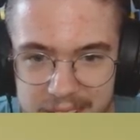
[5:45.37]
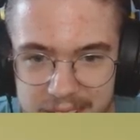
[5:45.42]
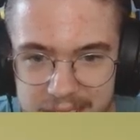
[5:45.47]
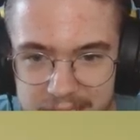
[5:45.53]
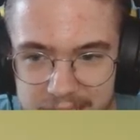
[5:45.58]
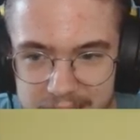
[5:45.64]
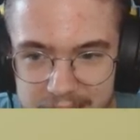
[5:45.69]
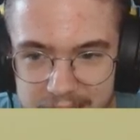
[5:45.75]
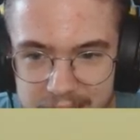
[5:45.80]

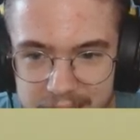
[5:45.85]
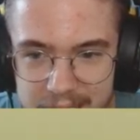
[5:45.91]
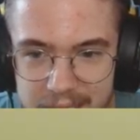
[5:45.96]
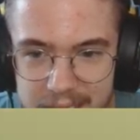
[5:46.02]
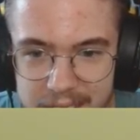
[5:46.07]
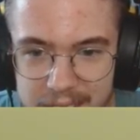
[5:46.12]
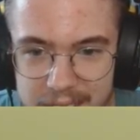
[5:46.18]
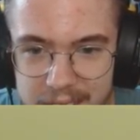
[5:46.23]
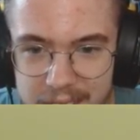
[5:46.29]

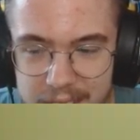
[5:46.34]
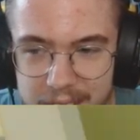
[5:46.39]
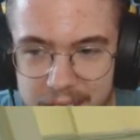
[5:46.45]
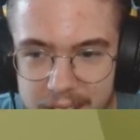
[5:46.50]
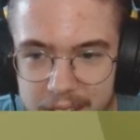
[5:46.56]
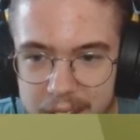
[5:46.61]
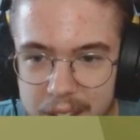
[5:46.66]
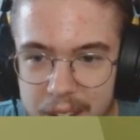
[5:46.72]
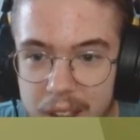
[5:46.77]

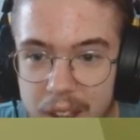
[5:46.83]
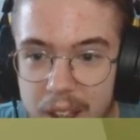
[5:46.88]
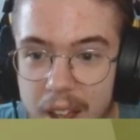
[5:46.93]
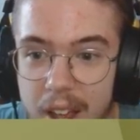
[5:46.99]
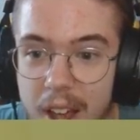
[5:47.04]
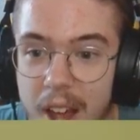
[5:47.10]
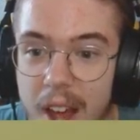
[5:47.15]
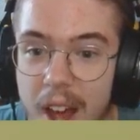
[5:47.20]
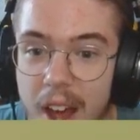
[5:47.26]

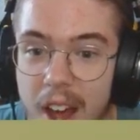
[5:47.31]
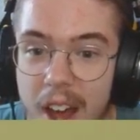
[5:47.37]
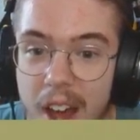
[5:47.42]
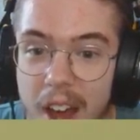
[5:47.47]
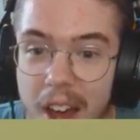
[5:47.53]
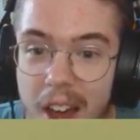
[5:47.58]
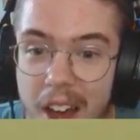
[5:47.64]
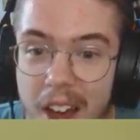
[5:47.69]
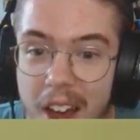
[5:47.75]

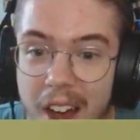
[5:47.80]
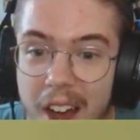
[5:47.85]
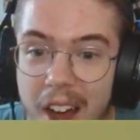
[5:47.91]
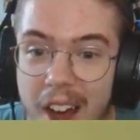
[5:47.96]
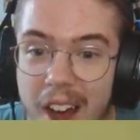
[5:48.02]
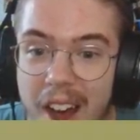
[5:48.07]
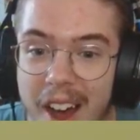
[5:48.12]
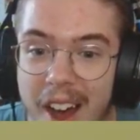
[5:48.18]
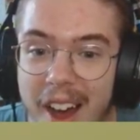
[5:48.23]

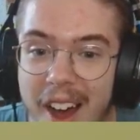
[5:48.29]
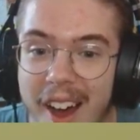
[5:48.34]
Nobody speaks.